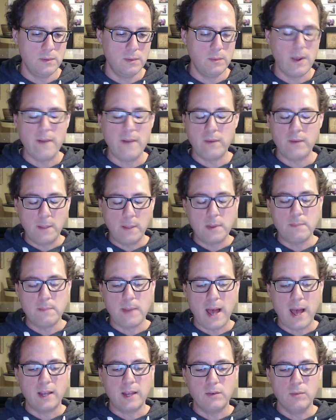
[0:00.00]
coming
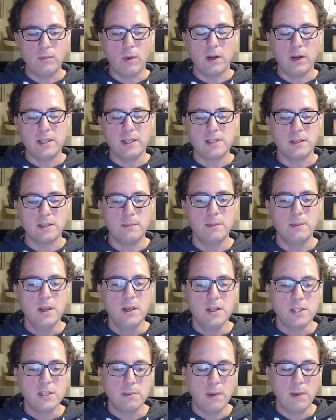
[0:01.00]
back and running some
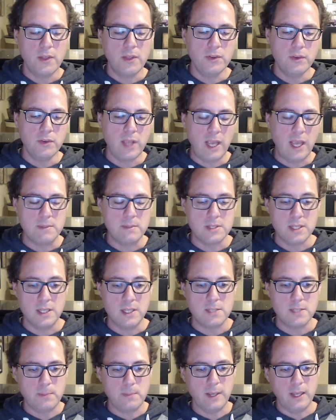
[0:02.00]
other games since
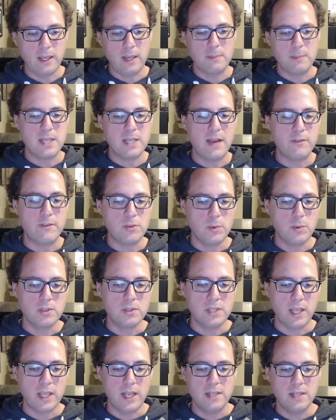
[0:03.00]
picking up Savage Worlds
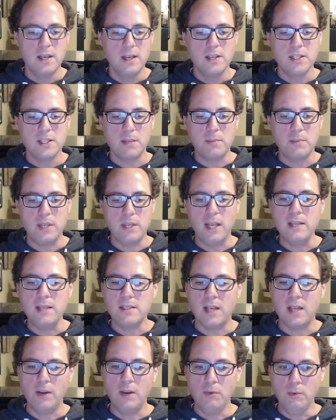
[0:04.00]
again, some things that
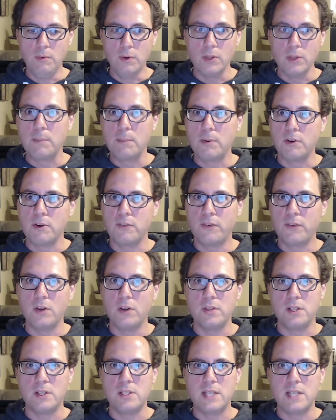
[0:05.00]
I really prefer
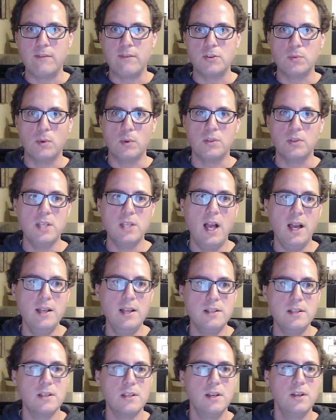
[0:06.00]
that Savage Worlds
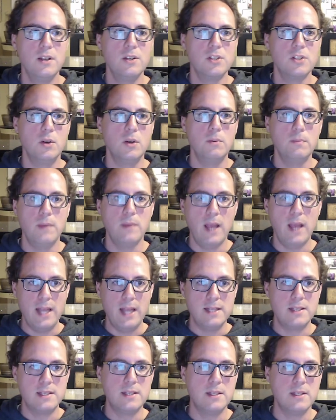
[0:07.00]
does. So
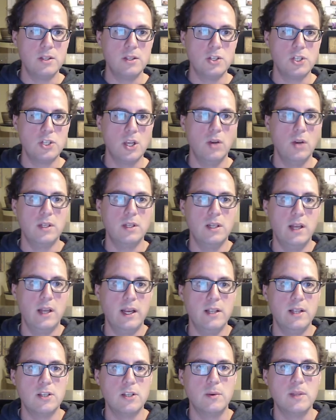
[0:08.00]
hence the show tonight.
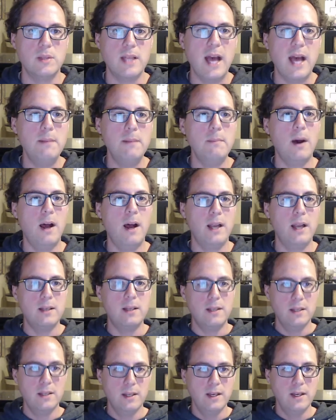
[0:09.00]
So with that in mind,
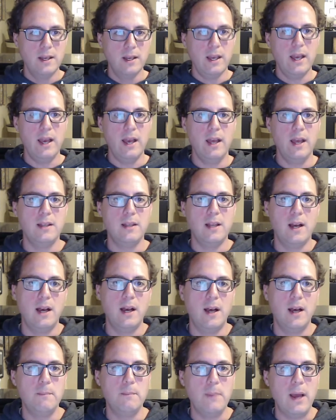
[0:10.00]
and
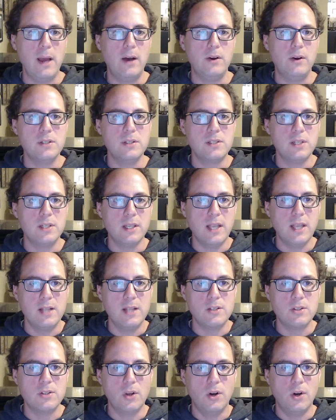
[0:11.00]
balanced
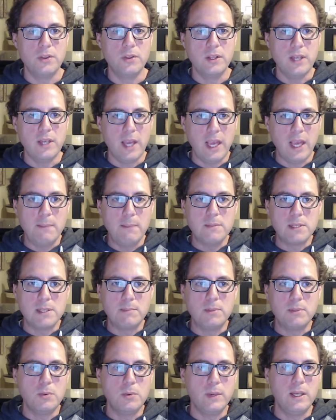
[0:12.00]
against all the games in
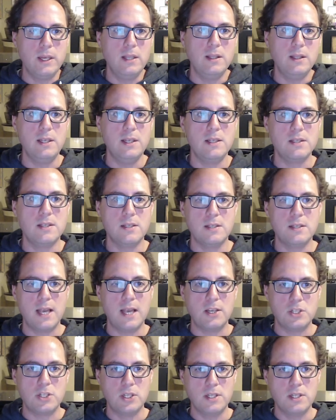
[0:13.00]
between these
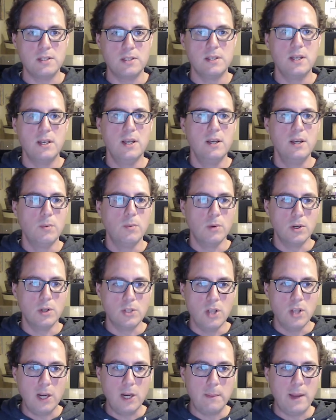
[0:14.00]
sessions, we're going to
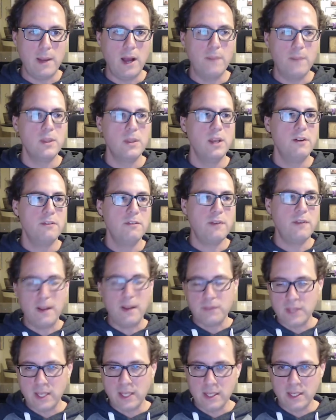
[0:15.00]
talk about 5
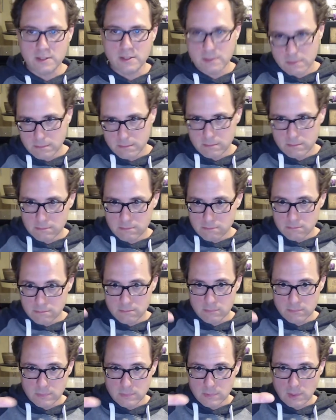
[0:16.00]
things,
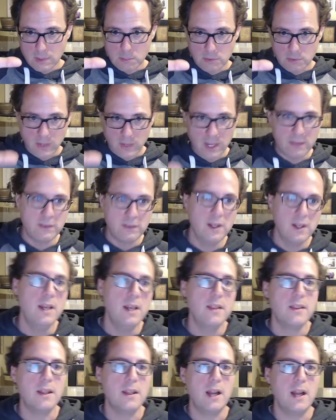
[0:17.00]
number 5,
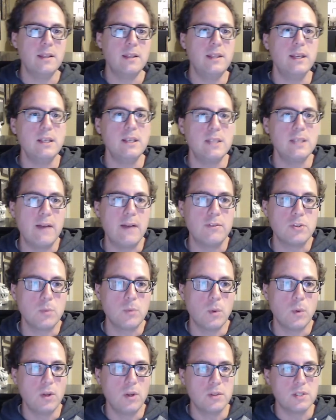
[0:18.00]
that I think Savage
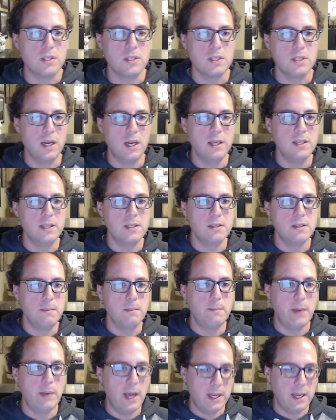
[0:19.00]
Worlds does
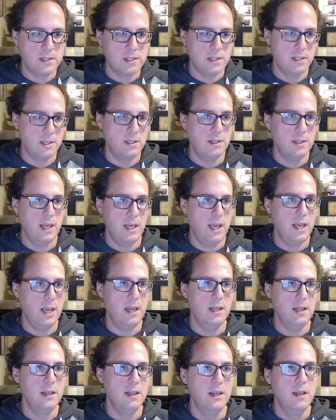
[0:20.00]
best.
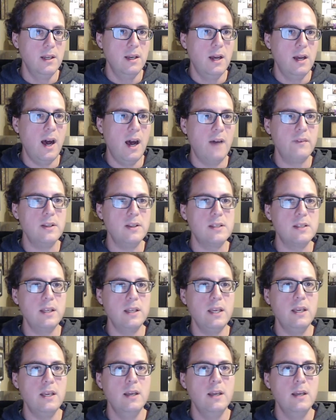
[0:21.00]
And obviously,